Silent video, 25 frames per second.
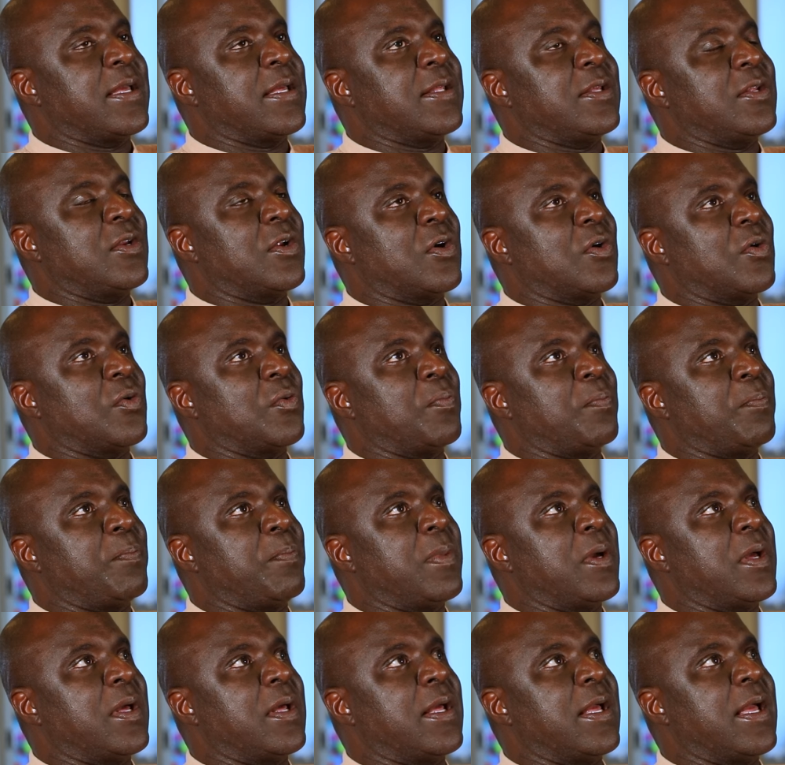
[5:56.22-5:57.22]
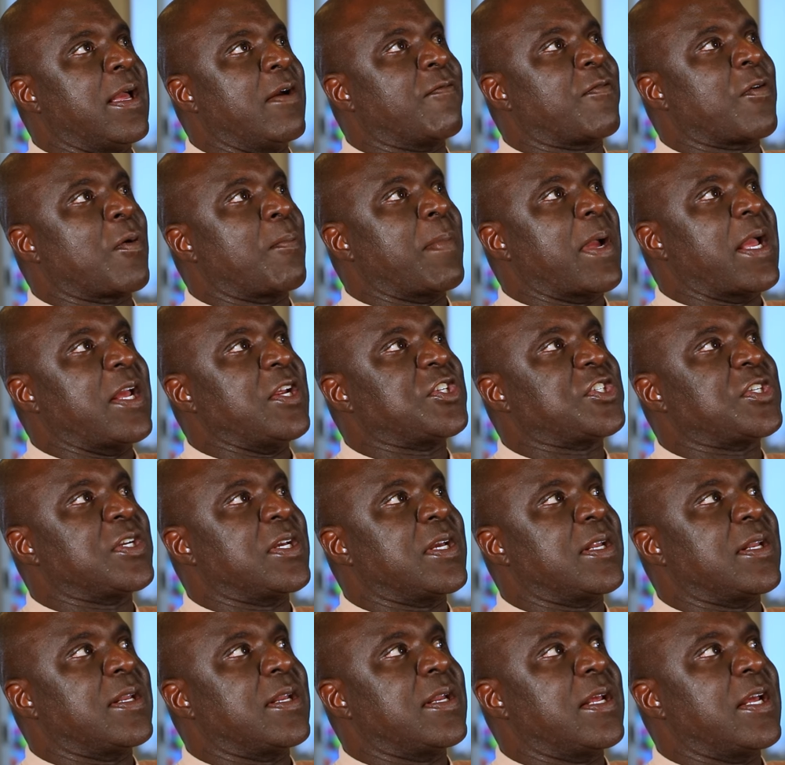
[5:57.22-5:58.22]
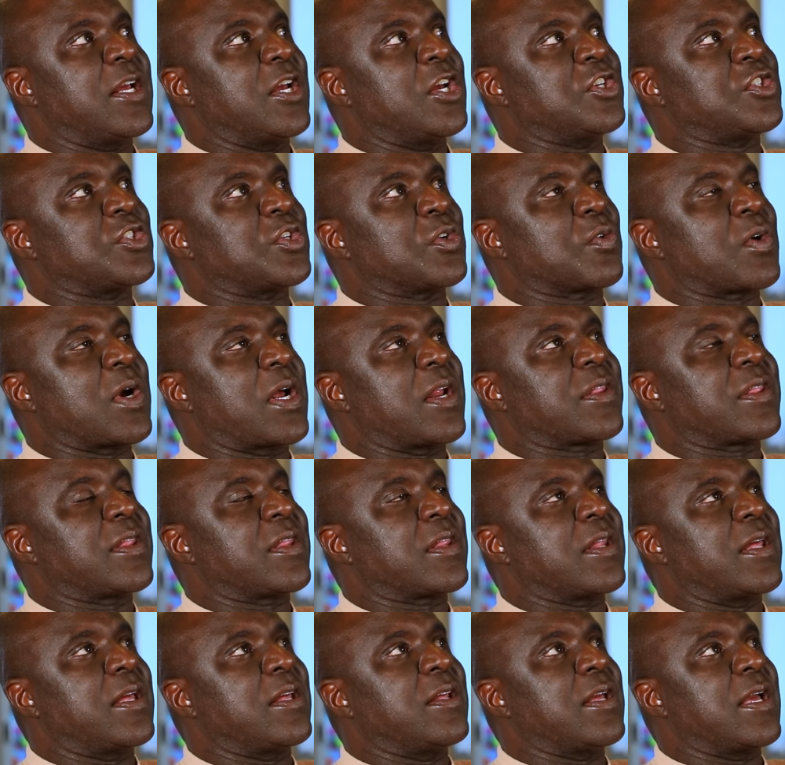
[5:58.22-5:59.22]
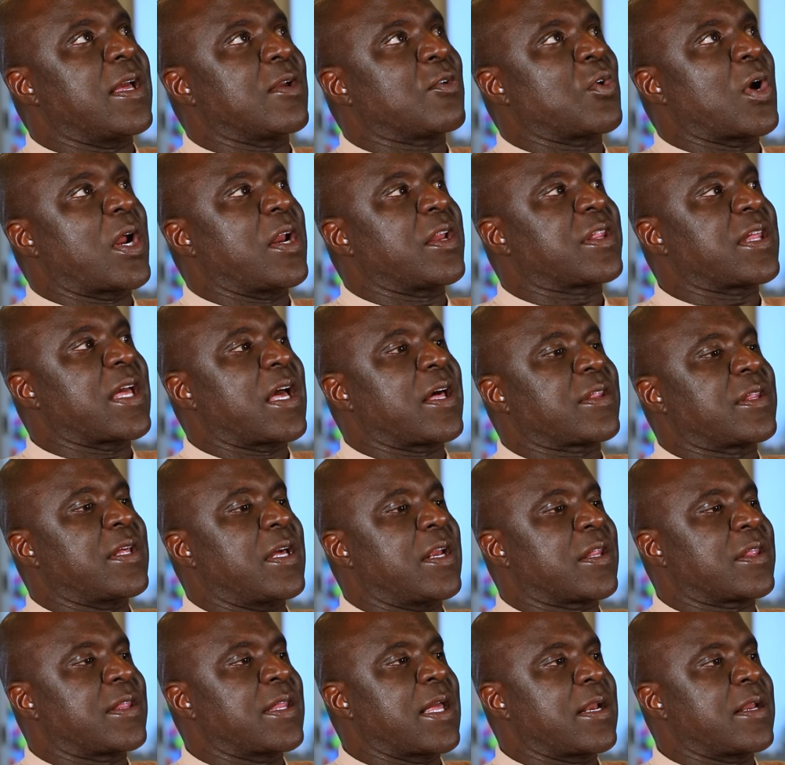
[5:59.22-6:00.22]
you know, information is your greatest asset. It's